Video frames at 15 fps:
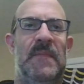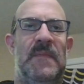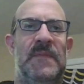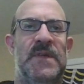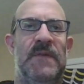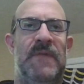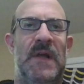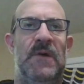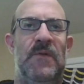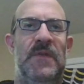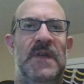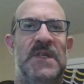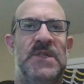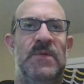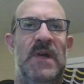So if I go
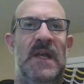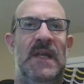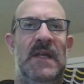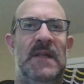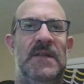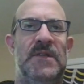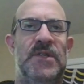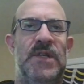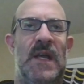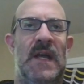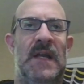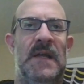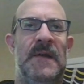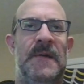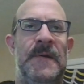this way,
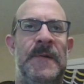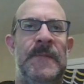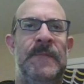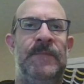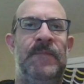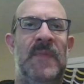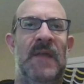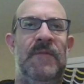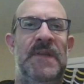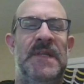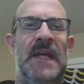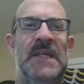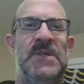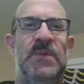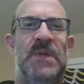check. If he
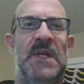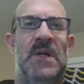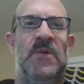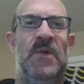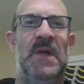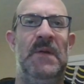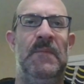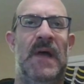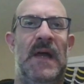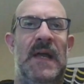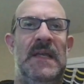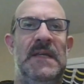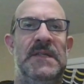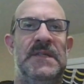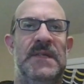takes with the queen
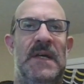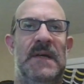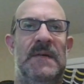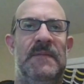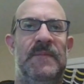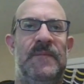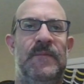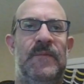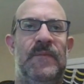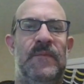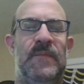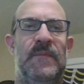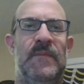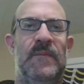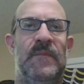back, he's going
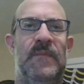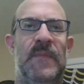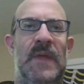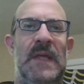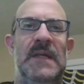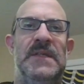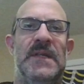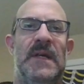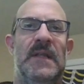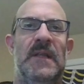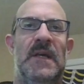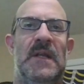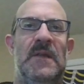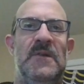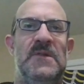
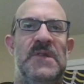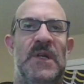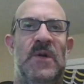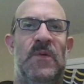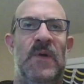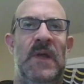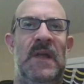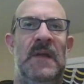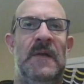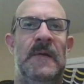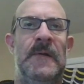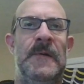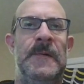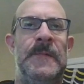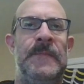to lose the queen.
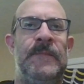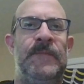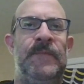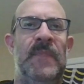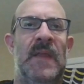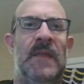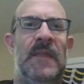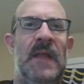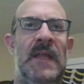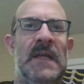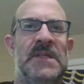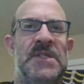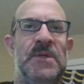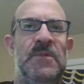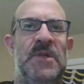Then he
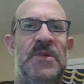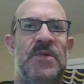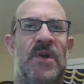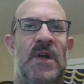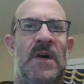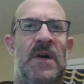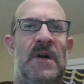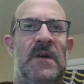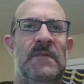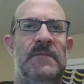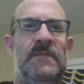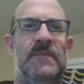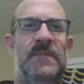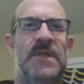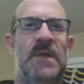has to withdraw
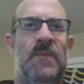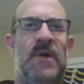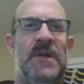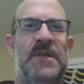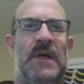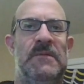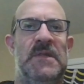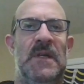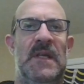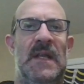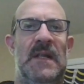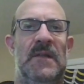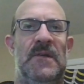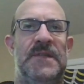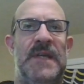somewhere. So I was looking
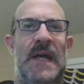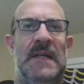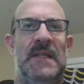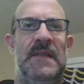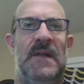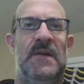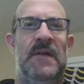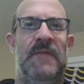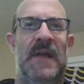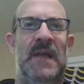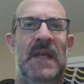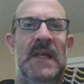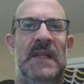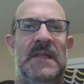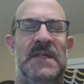at a little tactic there. If I
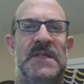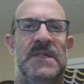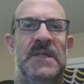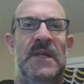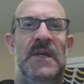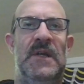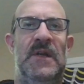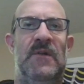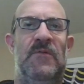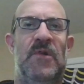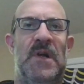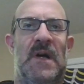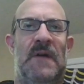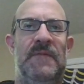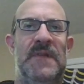could get this
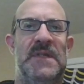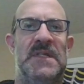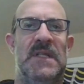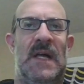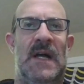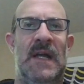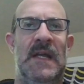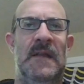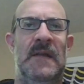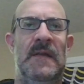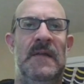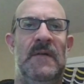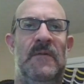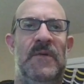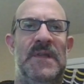rook off this line
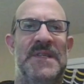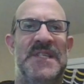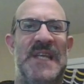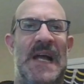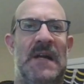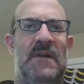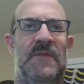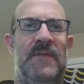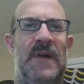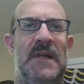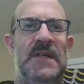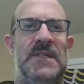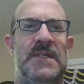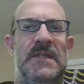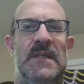with a
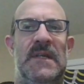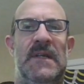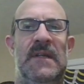sacrifice,